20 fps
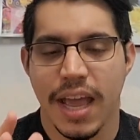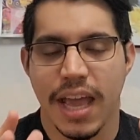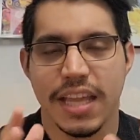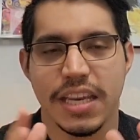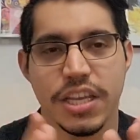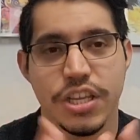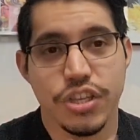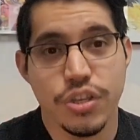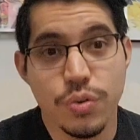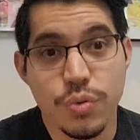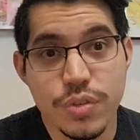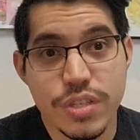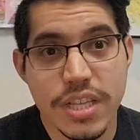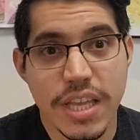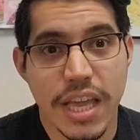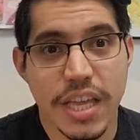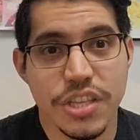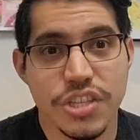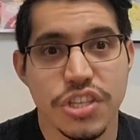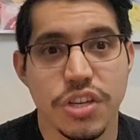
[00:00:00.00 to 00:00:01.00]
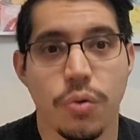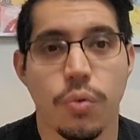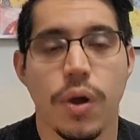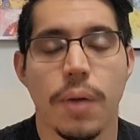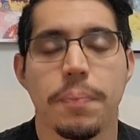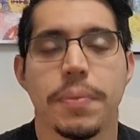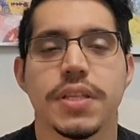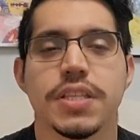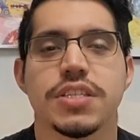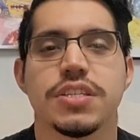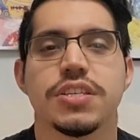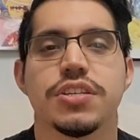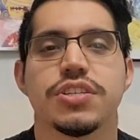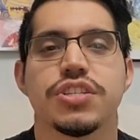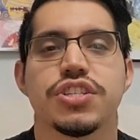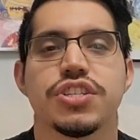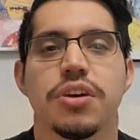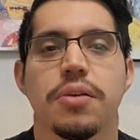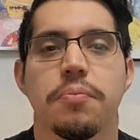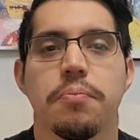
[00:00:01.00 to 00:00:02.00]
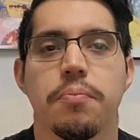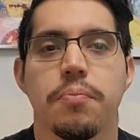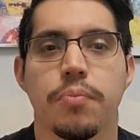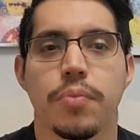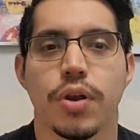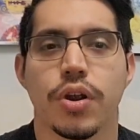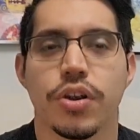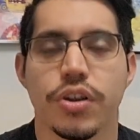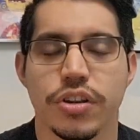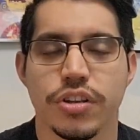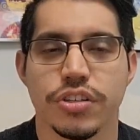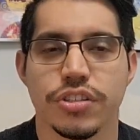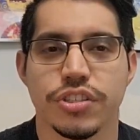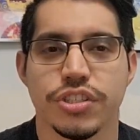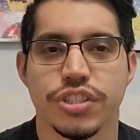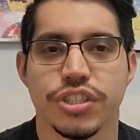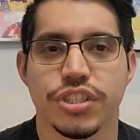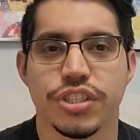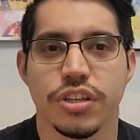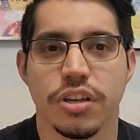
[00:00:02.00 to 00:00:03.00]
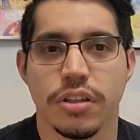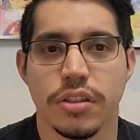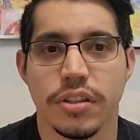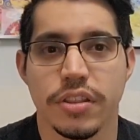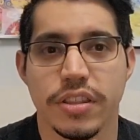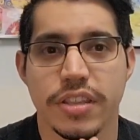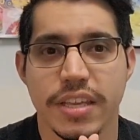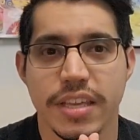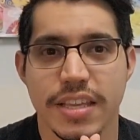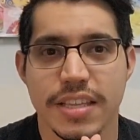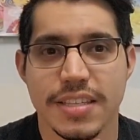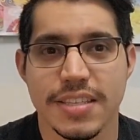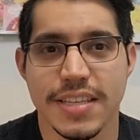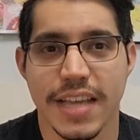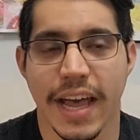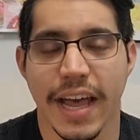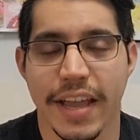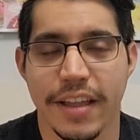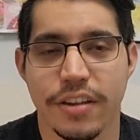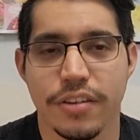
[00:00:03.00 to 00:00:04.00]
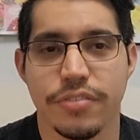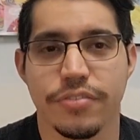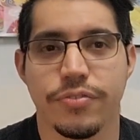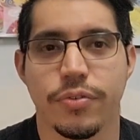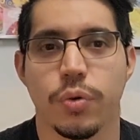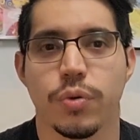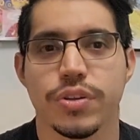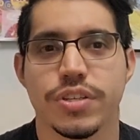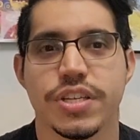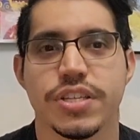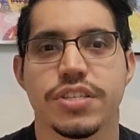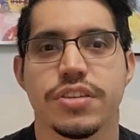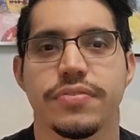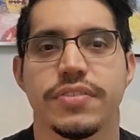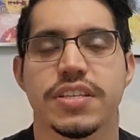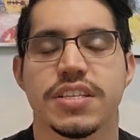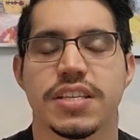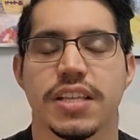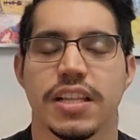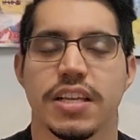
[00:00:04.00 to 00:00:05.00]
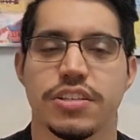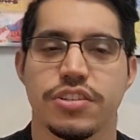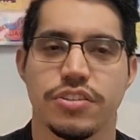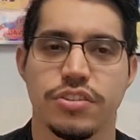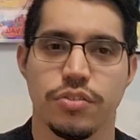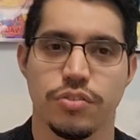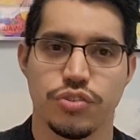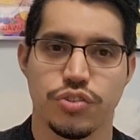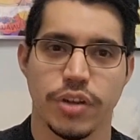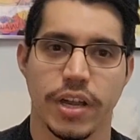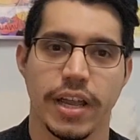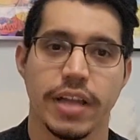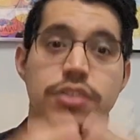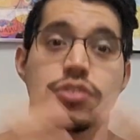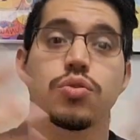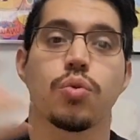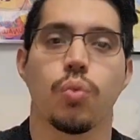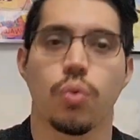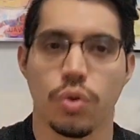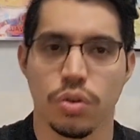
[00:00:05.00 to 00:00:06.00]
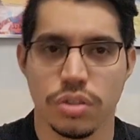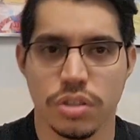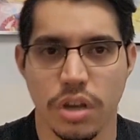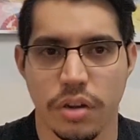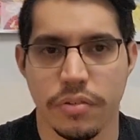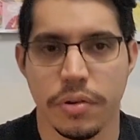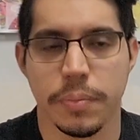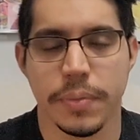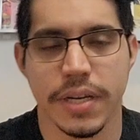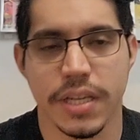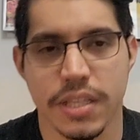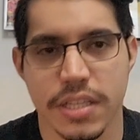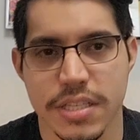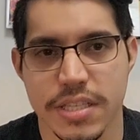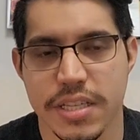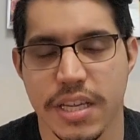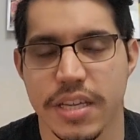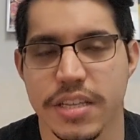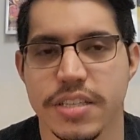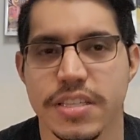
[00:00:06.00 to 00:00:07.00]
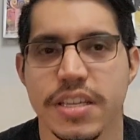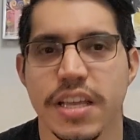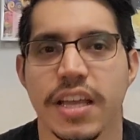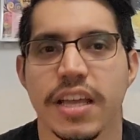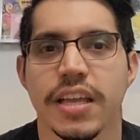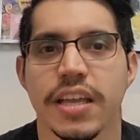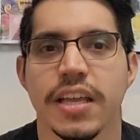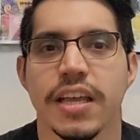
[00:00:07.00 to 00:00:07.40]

and he used the ancient weapon to submerge the entire forces of the Celestial Dragons, or world government in this case.